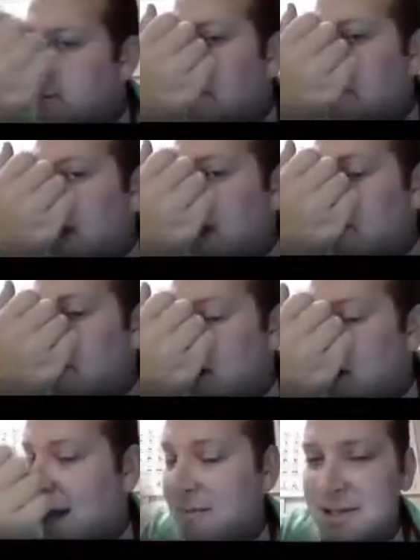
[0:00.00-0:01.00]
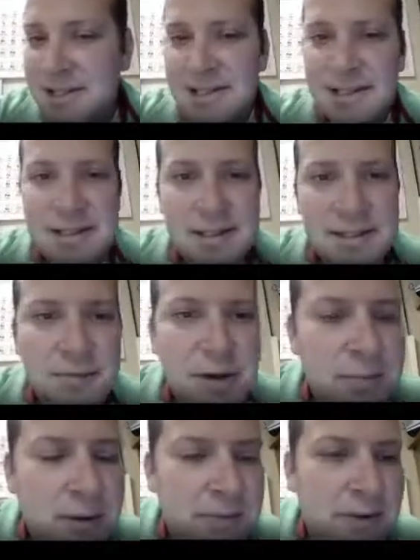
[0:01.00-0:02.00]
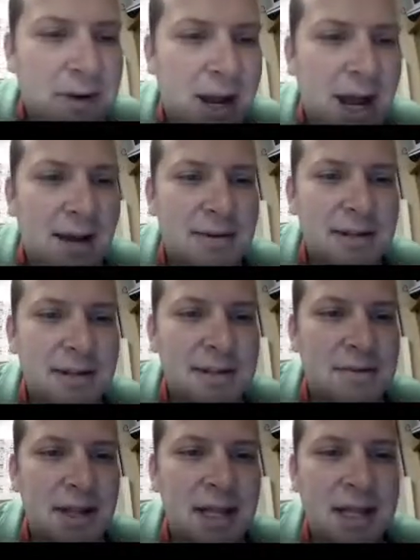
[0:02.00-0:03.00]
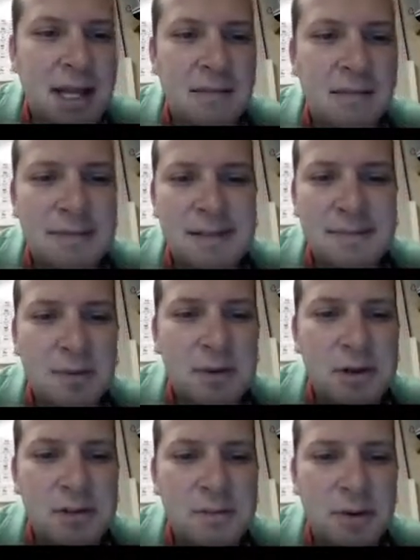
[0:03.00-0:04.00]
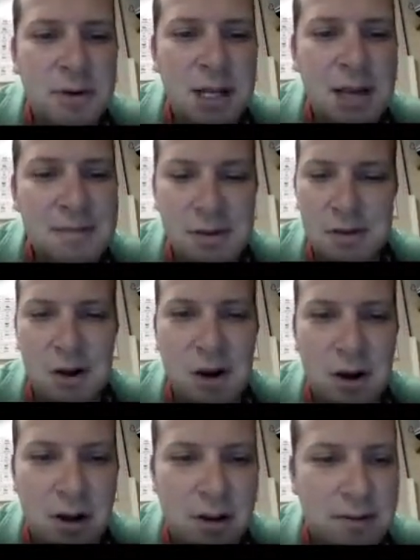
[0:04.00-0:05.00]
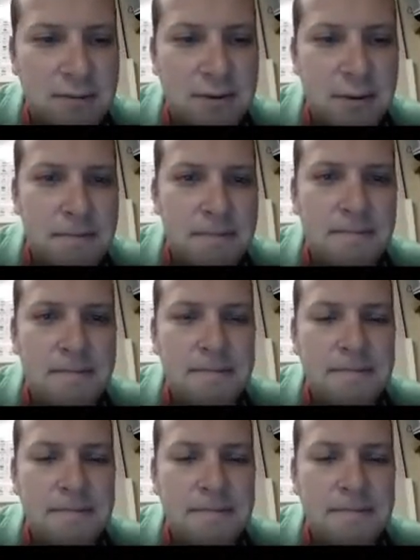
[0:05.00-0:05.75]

Five, what hobbies? What are my favorite hobbies? Do I like camping, sports, board games, or all of them?